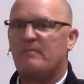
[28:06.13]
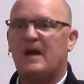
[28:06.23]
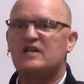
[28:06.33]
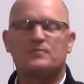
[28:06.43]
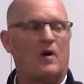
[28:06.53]

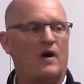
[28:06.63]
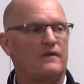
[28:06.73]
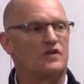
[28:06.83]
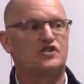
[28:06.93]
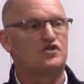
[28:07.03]
baseball
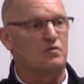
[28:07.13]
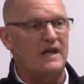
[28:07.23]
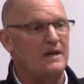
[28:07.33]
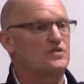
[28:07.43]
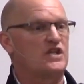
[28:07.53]
and their
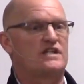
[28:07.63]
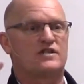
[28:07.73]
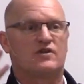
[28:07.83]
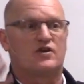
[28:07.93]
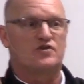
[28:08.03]
dream,
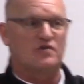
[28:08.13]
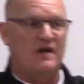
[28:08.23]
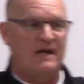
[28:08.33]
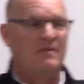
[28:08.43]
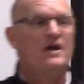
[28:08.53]
chasing their
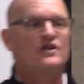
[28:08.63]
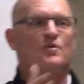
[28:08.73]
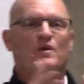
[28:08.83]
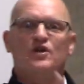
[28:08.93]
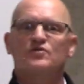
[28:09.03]
dream.
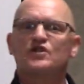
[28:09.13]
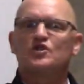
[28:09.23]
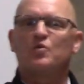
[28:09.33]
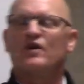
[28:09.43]
So we use this